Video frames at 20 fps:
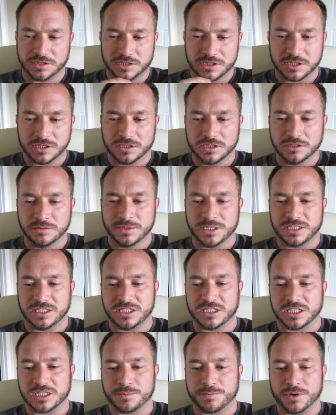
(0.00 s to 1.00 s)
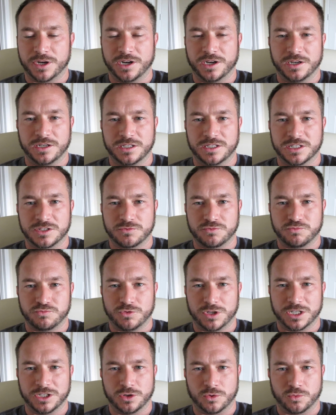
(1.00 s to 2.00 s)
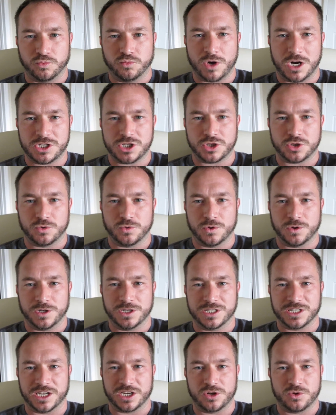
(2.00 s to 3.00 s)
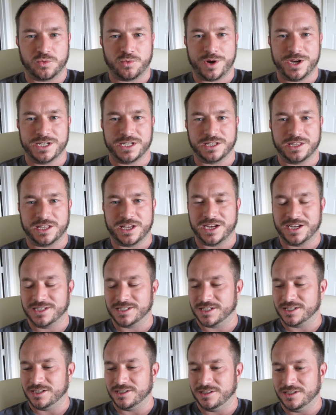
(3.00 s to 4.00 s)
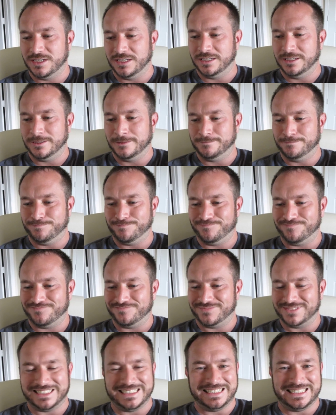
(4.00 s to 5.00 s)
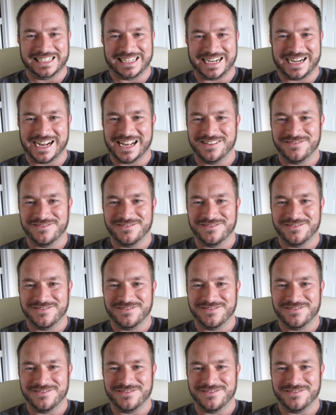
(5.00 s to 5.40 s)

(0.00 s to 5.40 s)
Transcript: are a little bit desperate and just wanting to rush towards like crazy things that I